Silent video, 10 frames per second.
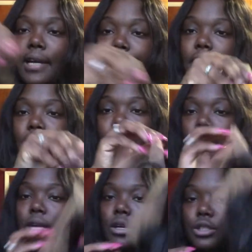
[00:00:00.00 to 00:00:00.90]
I can fit
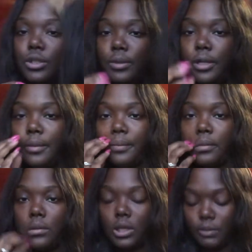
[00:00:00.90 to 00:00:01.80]
everything onto it.
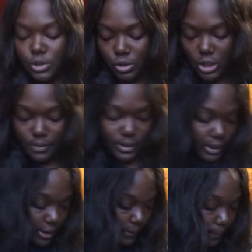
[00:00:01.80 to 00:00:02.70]
Let me show y'all my
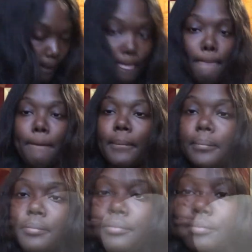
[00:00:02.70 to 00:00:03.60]
head.
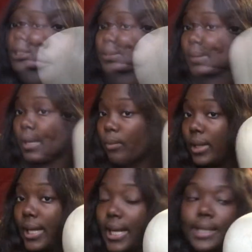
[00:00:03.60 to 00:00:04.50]
This is my
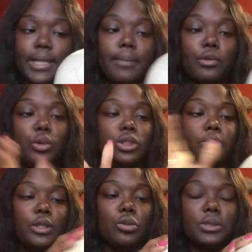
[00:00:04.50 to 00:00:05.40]
wig head that I'm going to
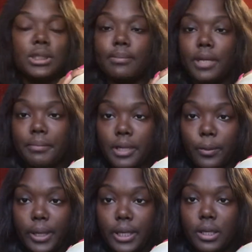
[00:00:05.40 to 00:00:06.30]
be using to make my
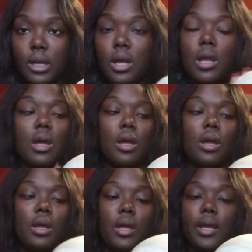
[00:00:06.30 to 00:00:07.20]
wig.
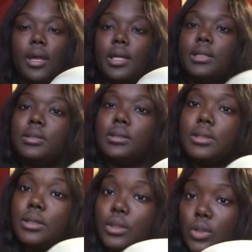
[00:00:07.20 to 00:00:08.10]
And
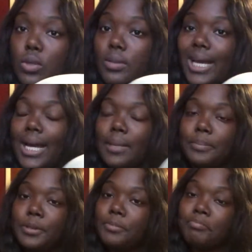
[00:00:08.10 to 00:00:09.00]
the dome
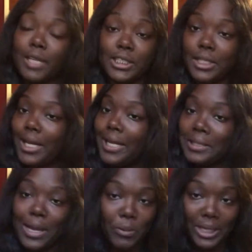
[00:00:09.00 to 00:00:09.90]
caps. I should have got
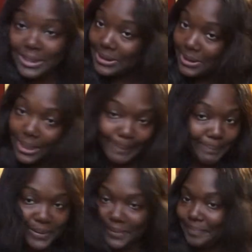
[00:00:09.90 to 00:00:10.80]
that when I stood up,
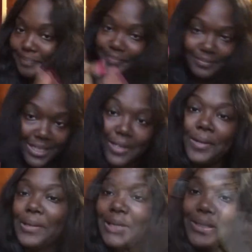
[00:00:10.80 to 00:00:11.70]
but I
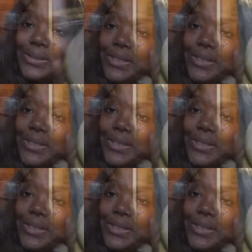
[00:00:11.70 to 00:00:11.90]
got the